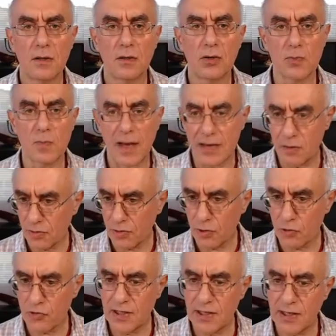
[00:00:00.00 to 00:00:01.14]
because my
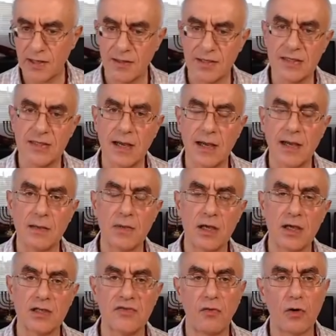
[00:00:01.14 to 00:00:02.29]
authority at this time
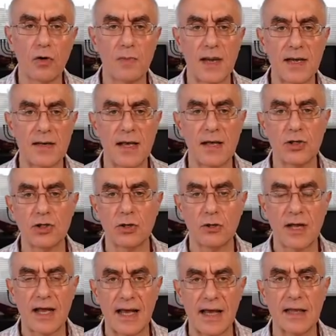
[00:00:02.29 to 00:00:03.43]
is for my
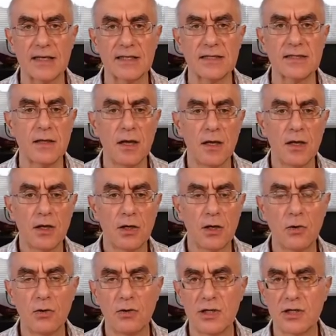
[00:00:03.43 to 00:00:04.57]
nation Hellas,
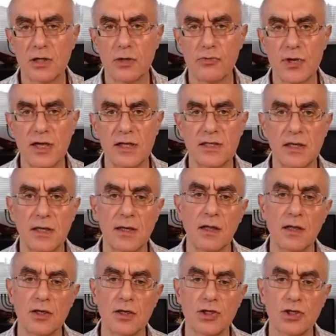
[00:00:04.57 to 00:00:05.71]
known as Greece in
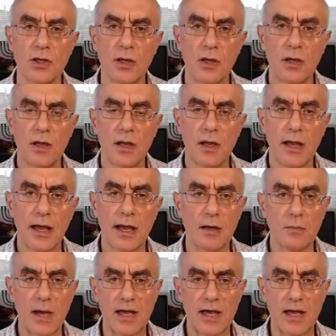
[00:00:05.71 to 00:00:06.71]
English, and